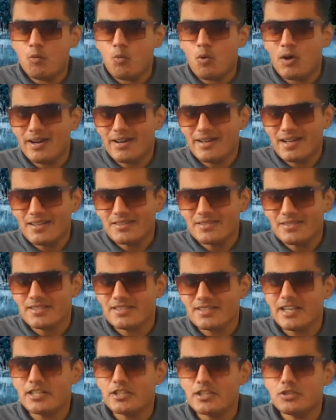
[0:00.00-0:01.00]
what it does
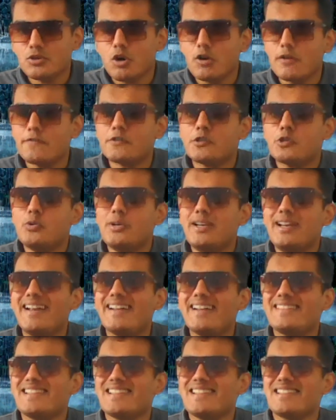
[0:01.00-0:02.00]
is it sort of
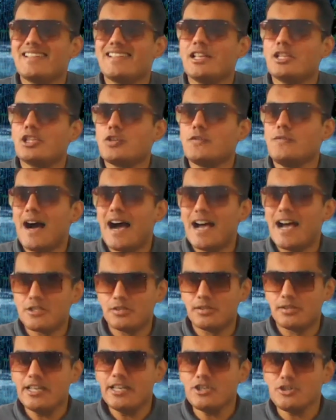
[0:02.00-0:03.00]
creates a sense of
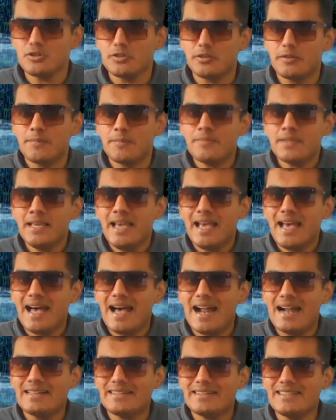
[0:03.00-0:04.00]
isolation,
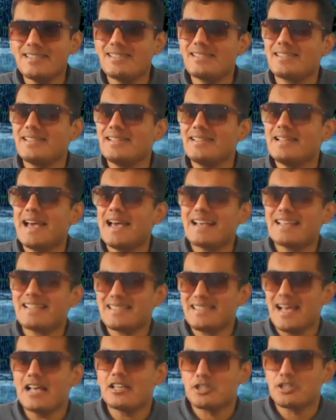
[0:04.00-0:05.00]
and this can
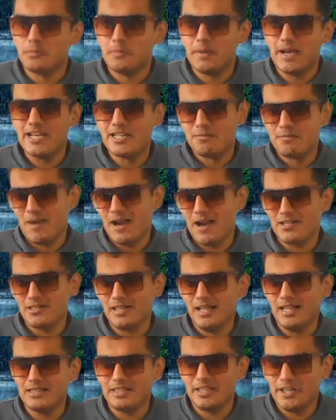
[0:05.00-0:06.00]
exacerbate
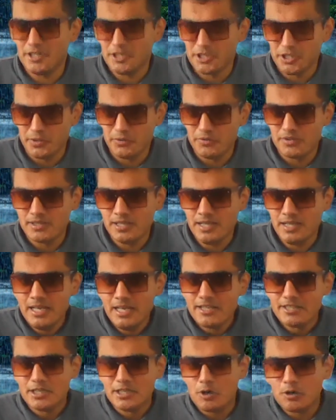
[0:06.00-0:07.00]
mental health issues.
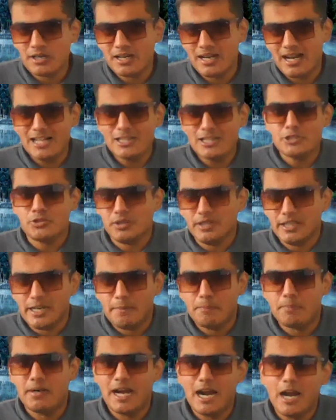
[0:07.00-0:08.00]
So,
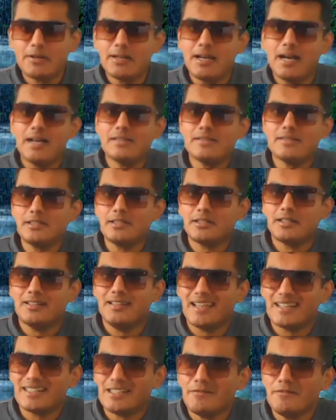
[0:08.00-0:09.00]
culturally, proud housing,
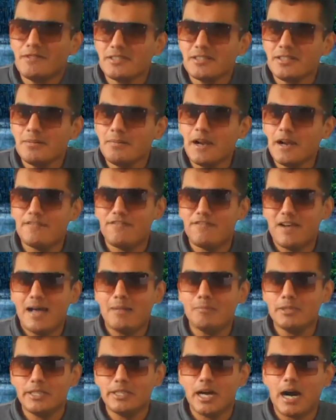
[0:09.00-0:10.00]
collectivism, and
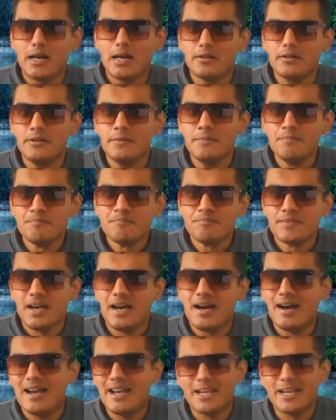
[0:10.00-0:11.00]
family honor,
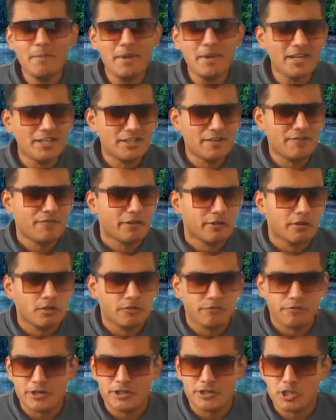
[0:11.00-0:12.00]
it can make it
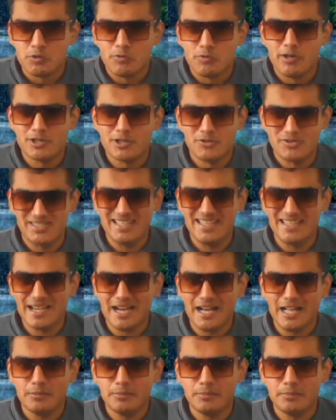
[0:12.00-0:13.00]
difficult for students to
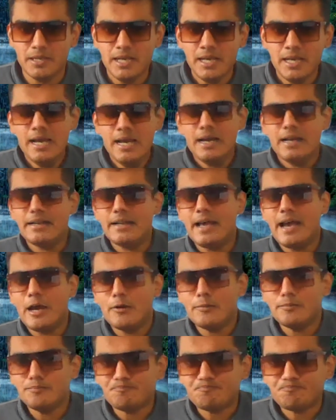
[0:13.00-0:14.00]
seek help.
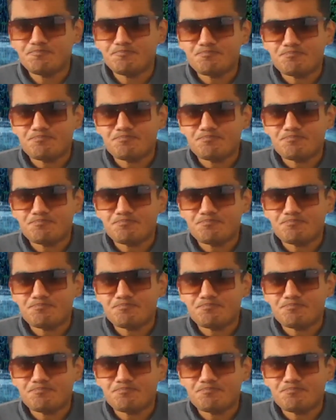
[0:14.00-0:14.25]
Now,